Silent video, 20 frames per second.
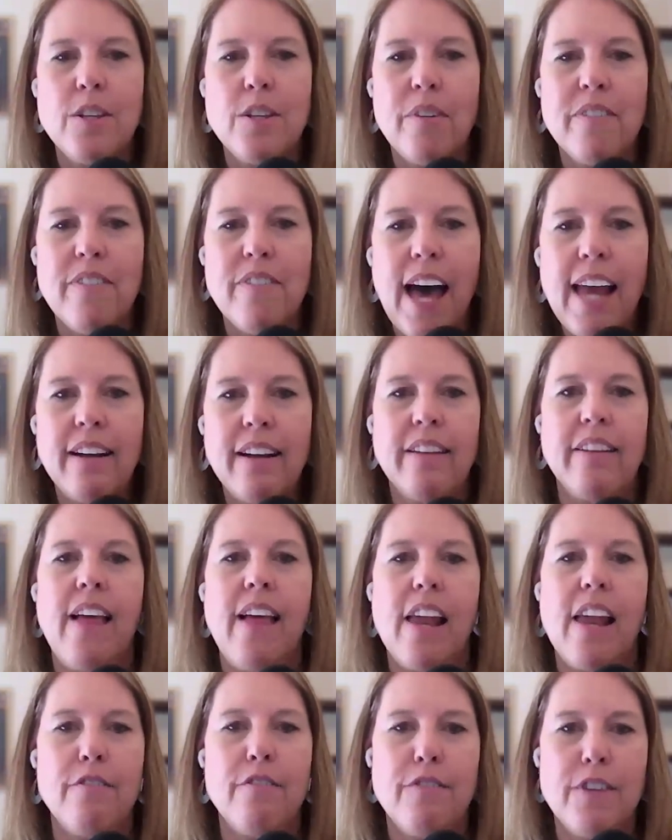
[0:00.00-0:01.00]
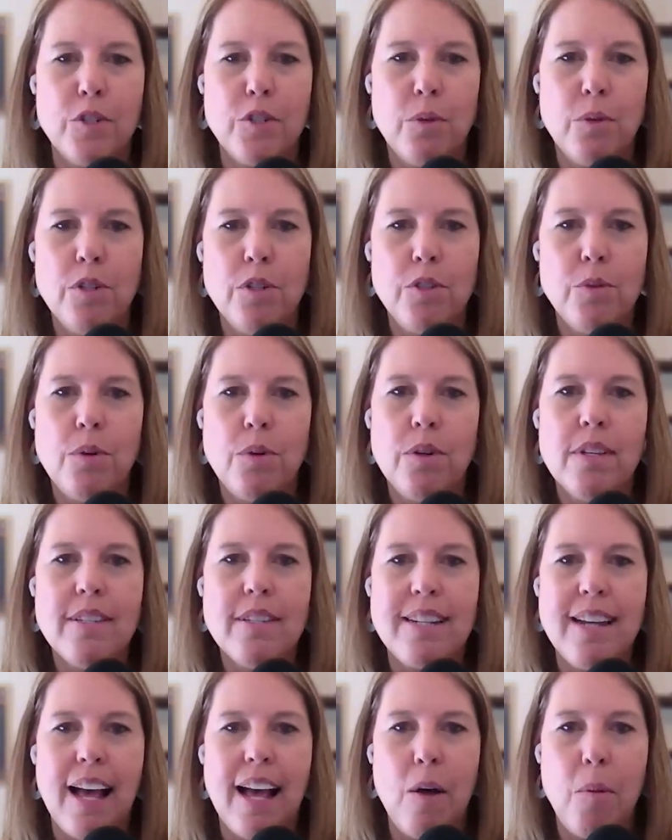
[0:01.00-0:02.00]
And so we've added a lot of visual
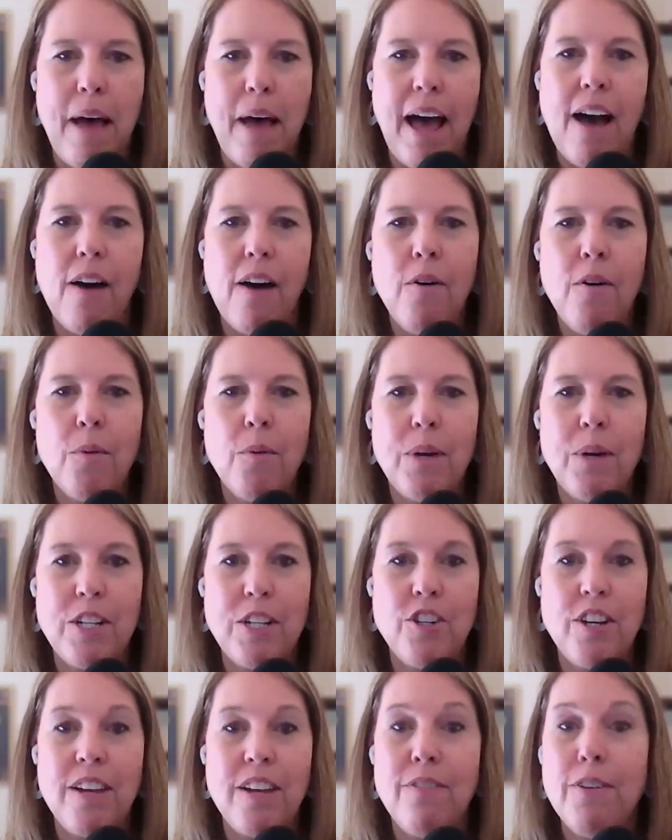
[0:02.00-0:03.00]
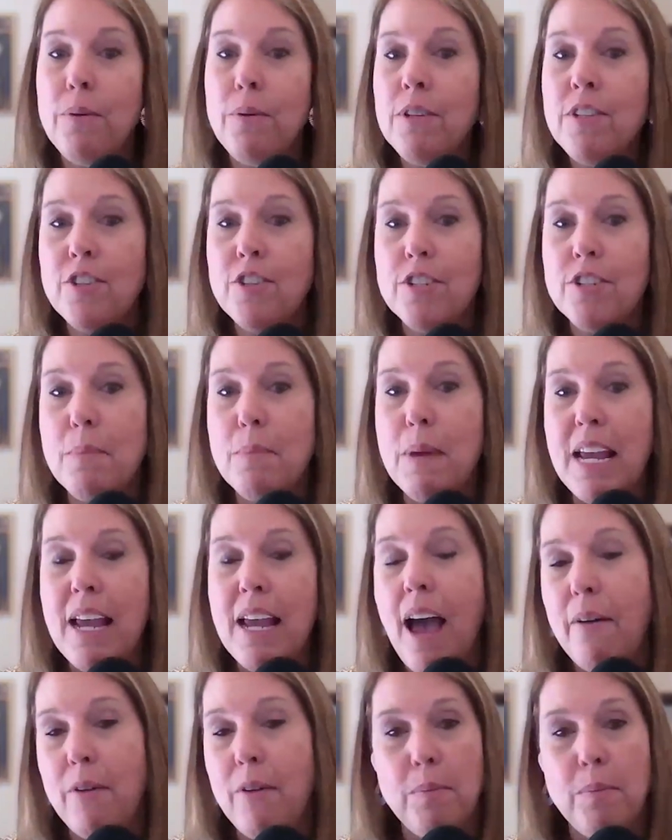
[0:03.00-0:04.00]
tools to help out, which if it was just
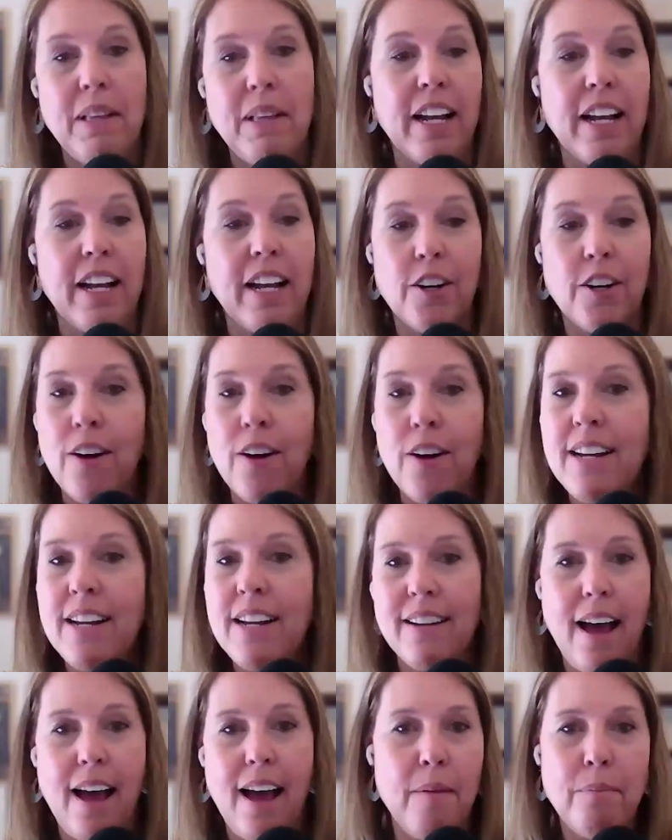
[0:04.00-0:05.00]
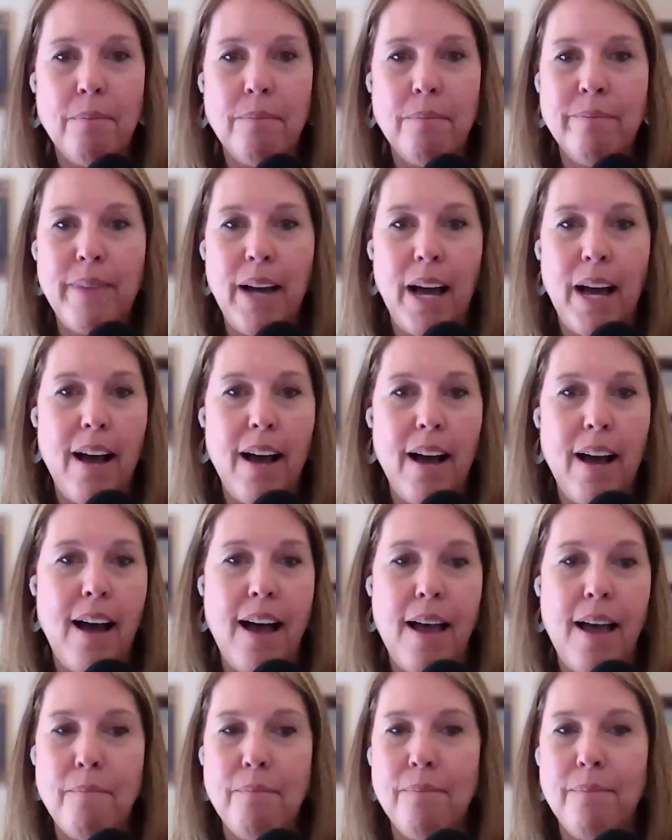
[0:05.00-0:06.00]
me, I would be like, great, I'm
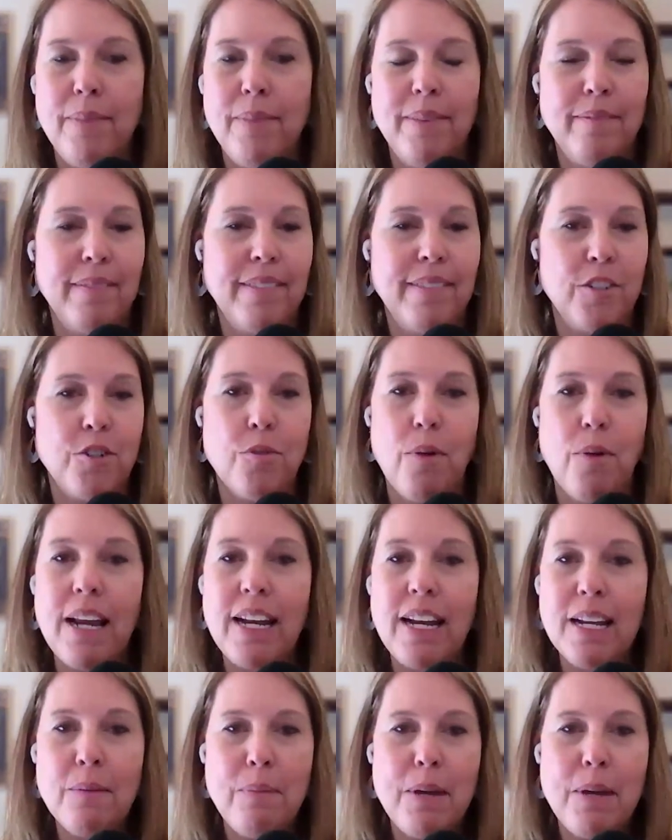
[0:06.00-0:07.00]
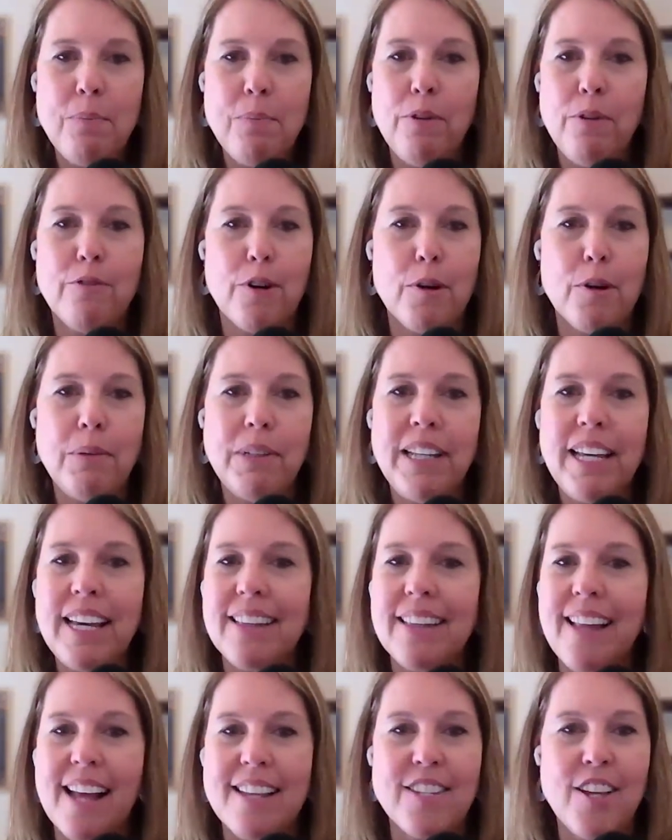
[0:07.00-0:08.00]
training people
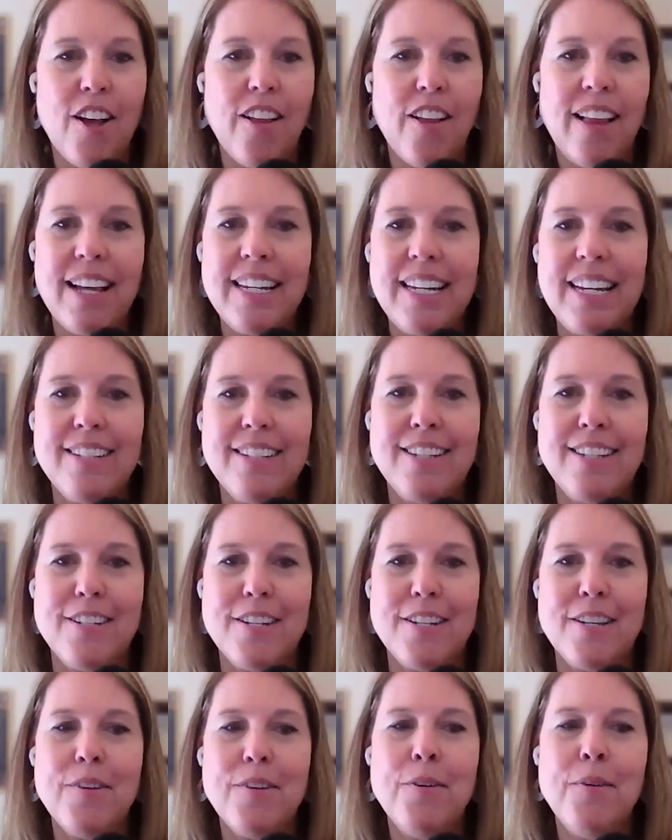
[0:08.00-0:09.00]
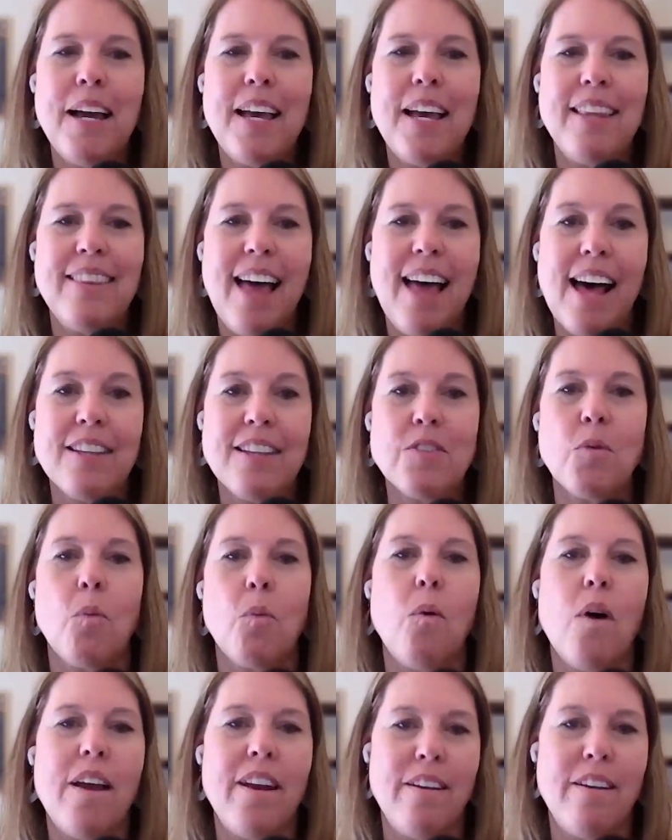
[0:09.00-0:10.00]
verbally and that's all I need to do. And that's
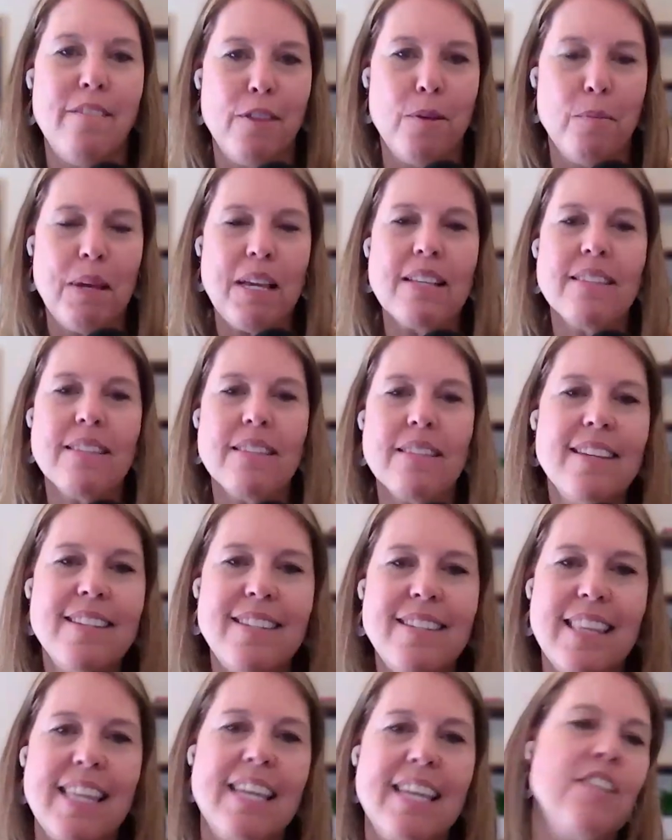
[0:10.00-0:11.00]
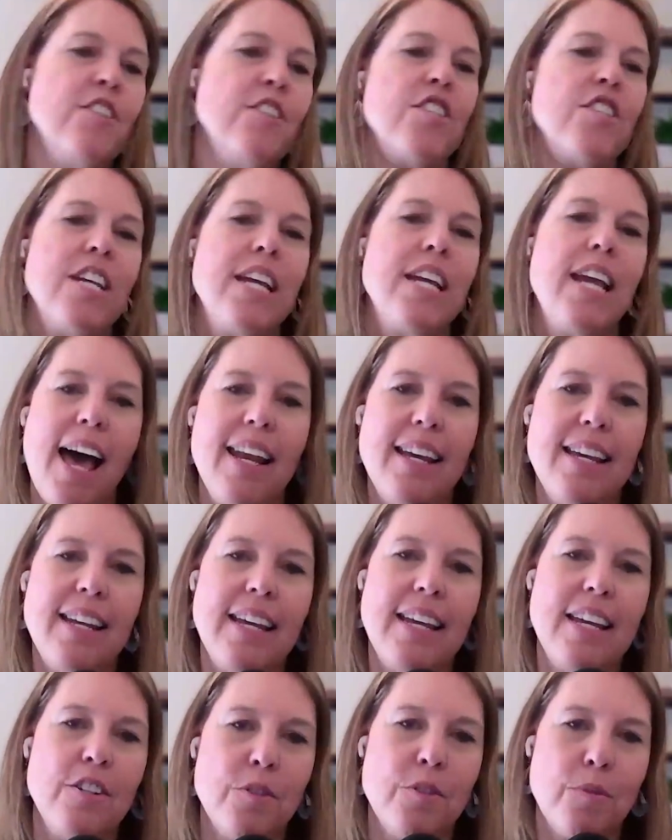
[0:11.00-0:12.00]
one of the pieces that she
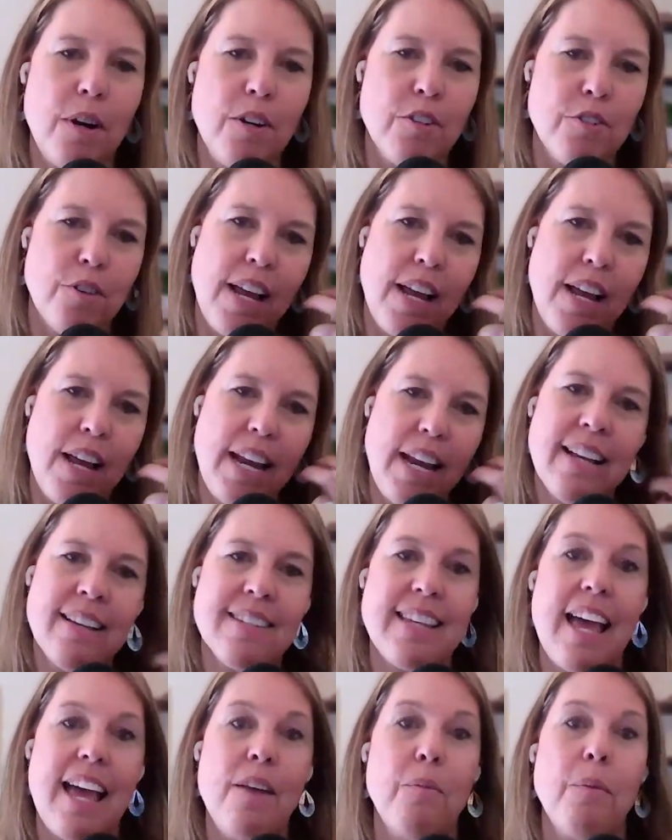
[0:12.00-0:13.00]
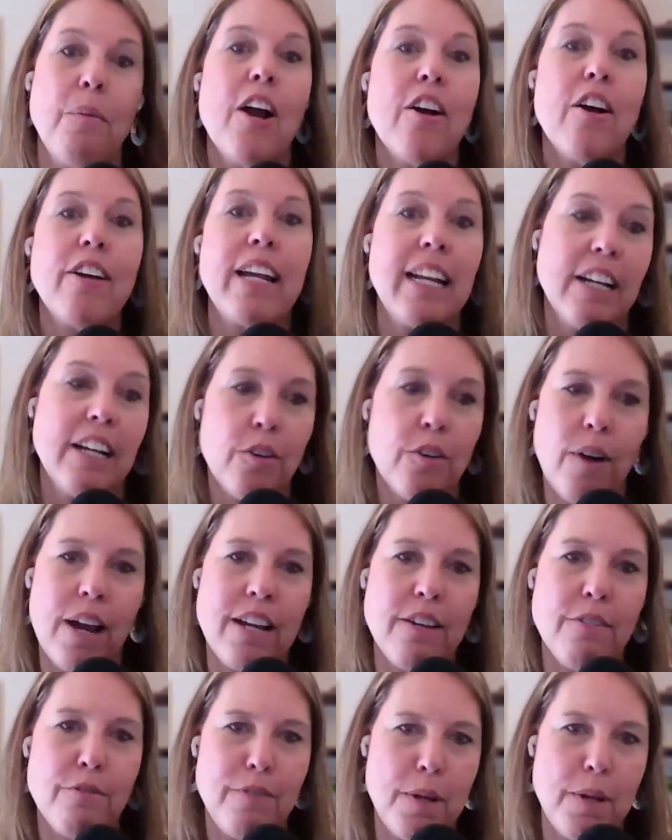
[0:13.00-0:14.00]
added into our trainings. And we are getting
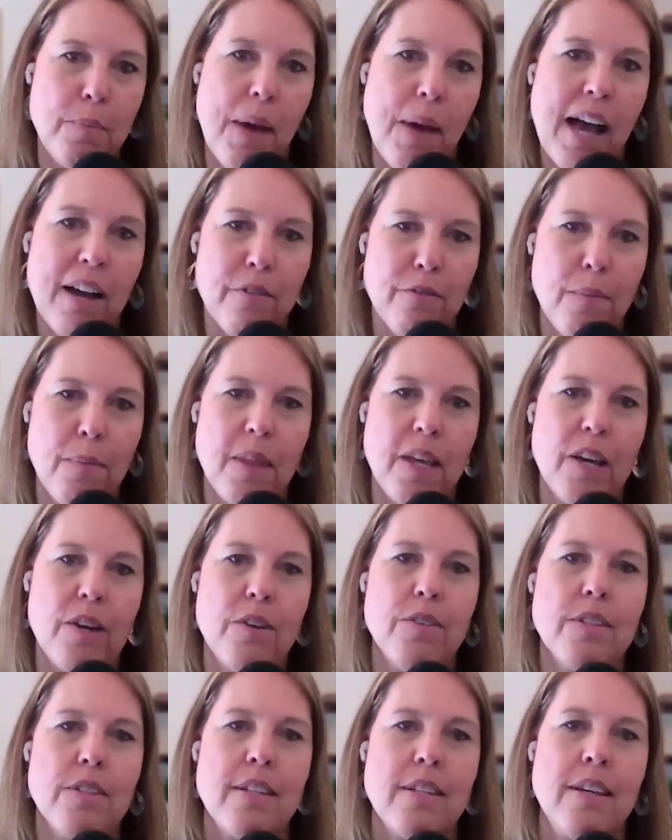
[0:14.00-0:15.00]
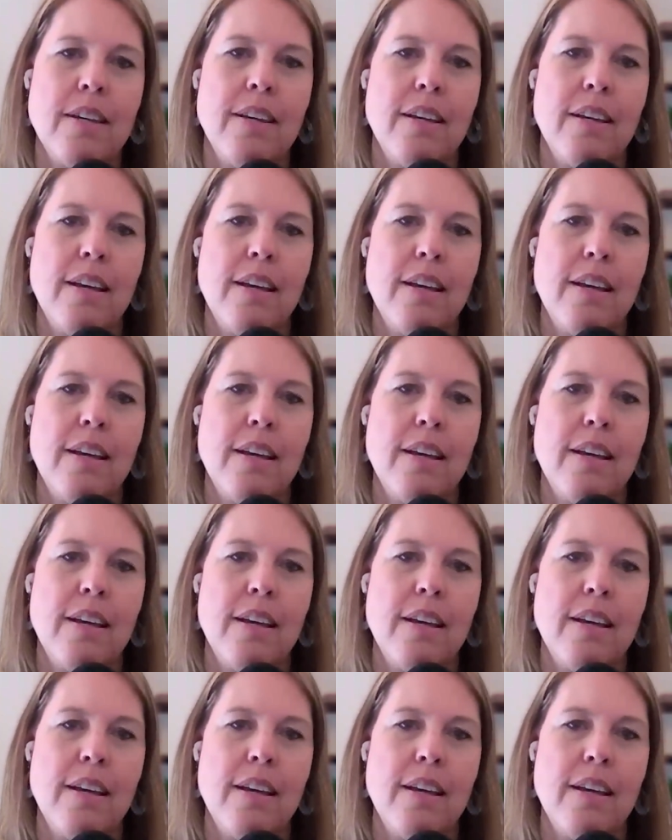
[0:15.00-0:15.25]
great feedback from those.